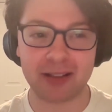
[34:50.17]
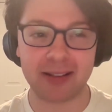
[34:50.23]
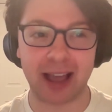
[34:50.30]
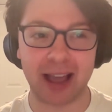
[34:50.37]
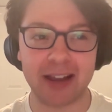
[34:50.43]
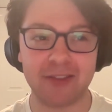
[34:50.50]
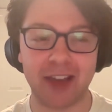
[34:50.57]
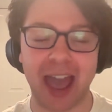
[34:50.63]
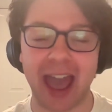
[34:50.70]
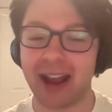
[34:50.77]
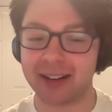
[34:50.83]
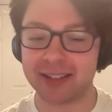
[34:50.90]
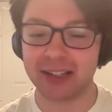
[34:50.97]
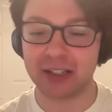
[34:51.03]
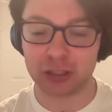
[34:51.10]
kind of
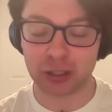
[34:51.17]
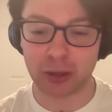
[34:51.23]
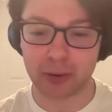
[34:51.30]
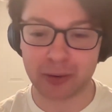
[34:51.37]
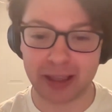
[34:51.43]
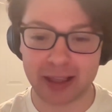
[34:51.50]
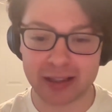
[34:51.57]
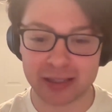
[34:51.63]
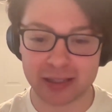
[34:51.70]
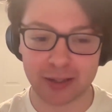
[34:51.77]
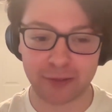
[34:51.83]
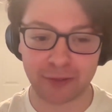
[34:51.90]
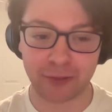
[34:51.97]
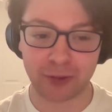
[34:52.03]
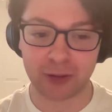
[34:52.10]
acting showcase
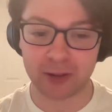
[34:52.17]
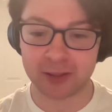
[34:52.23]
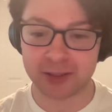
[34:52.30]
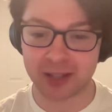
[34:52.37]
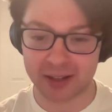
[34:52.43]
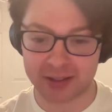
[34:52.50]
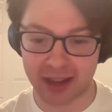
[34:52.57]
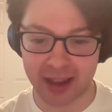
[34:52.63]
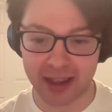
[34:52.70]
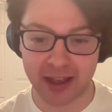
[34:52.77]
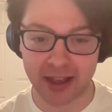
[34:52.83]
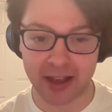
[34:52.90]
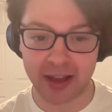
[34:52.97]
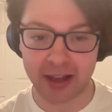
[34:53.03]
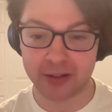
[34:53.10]
for
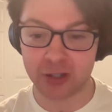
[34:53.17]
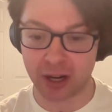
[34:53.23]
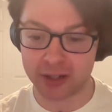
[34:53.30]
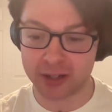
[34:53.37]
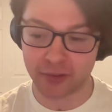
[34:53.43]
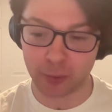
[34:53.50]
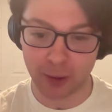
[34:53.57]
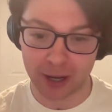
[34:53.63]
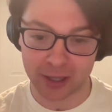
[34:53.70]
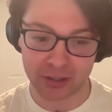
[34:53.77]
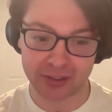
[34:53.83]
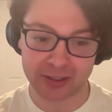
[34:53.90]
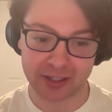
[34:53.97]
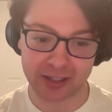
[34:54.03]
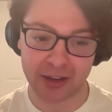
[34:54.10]
Zendaya and John David
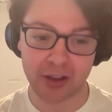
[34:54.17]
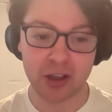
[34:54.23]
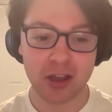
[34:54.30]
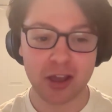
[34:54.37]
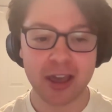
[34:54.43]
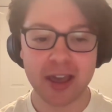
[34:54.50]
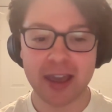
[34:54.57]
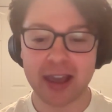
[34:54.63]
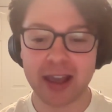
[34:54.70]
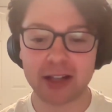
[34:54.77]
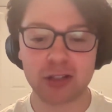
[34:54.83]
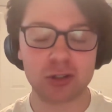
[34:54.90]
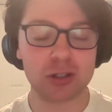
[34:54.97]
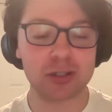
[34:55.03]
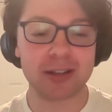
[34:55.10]
Washington.
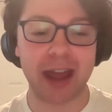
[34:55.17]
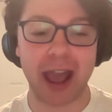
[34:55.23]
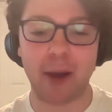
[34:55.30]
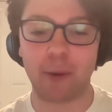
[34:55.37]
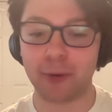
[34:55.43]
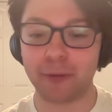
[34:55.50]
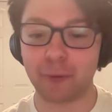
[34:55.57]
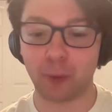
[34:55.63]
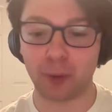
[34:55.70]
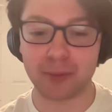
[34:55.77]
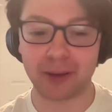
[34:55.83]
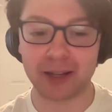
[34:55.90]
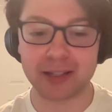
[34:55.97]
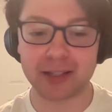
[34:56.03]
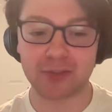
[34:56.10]
It's just an hour and 40
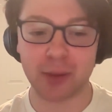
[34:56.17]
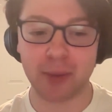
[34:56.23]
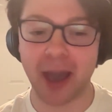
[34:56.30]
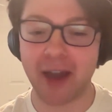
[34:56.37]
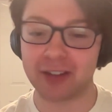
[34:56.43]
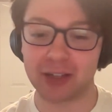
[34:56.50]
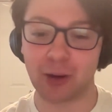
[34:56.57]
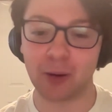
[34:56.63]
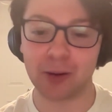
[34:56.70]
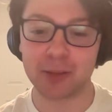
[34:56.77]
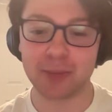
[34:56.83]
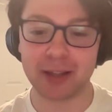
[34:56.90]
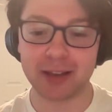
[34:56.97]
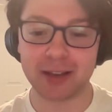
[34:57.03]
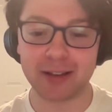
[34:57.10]
minutes of them having an
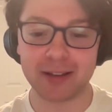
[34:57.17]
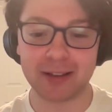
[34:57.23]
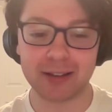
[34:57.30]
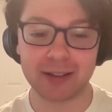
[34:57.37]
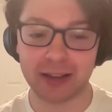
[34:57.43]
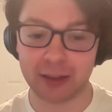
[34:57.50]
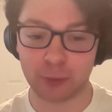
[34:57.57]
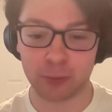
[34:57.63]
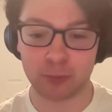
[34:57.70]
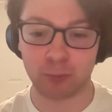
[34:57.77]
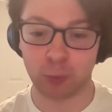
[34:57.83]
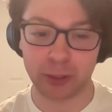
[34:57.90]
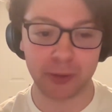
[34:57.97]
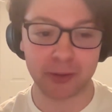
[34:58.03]
argument in real